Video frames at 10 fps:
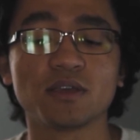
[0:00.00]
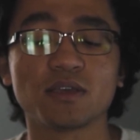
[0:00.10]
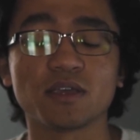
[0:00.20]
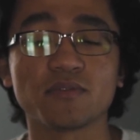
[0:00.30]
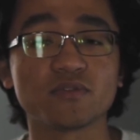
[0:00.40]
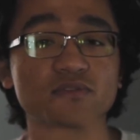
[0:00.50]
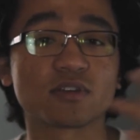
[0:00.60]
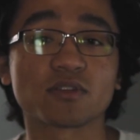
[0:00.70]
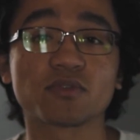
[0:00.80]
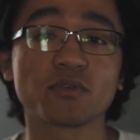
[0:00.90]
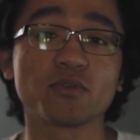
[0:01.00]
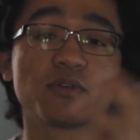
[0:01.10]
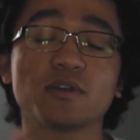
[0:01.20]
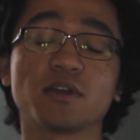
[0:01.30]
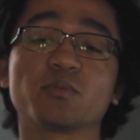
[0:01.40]
if you stuck through,
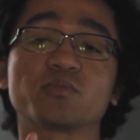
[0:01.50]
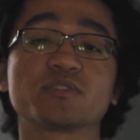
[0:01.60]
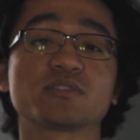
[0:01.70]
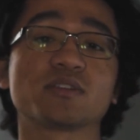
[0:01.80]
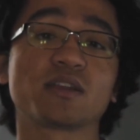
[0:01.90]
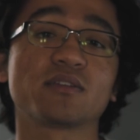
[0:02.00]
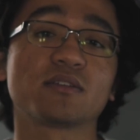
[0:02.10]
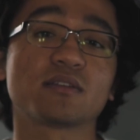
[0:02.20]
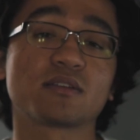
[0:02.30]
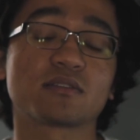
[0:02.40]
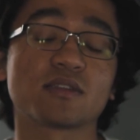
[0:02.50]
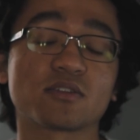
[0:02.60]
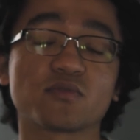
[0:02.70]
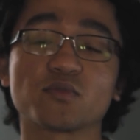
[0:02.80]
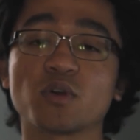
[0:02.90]
I appreciate it. Thank
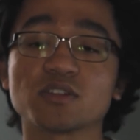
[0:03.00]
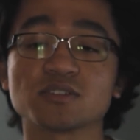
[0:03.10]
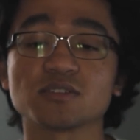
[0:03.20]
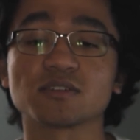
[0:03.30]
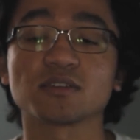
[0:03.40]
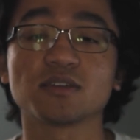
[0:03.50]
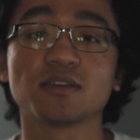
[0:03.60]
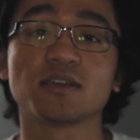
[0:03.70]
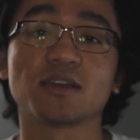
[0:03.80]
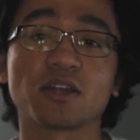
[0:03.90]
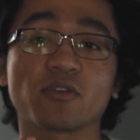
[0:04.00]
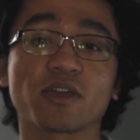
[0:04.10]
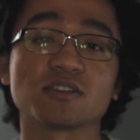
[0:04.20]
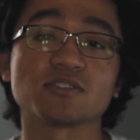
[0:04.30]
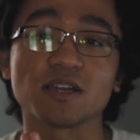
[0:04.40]
you for watching, and I'll
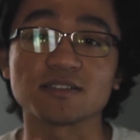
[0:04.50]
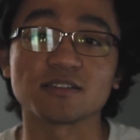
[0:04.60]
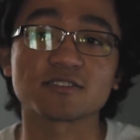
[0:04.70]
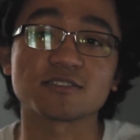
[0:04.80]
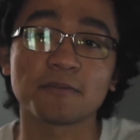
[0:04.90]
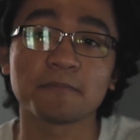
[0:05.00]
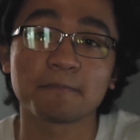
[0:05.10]
catch you guys next time.